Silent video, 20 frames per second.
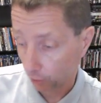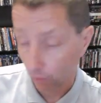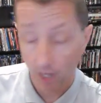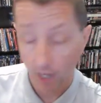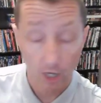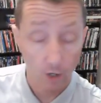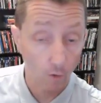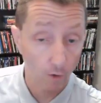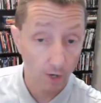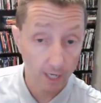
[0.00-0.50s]

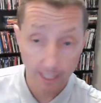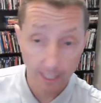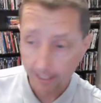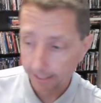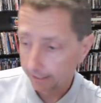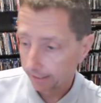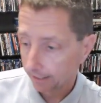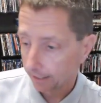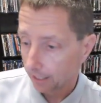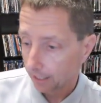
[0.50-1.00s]
Going.
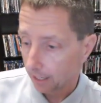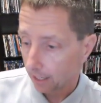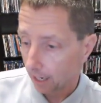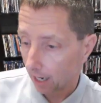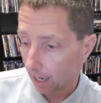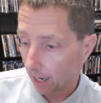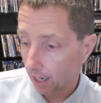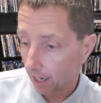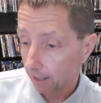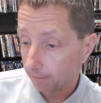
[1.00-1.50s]

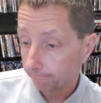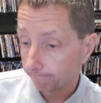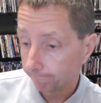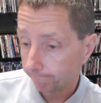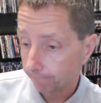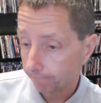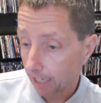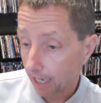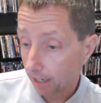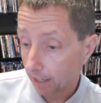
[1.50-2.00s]

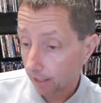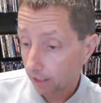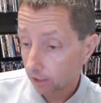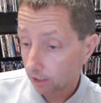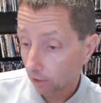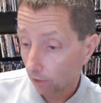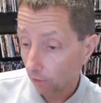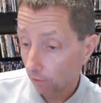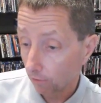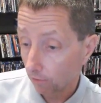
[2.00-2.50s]

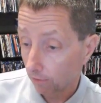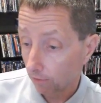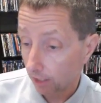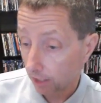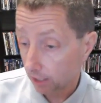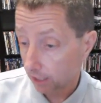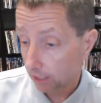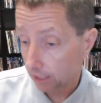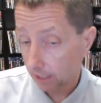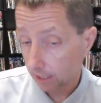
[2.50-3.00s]
So
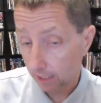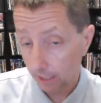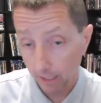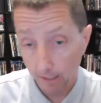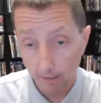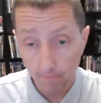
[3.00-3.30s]
this is...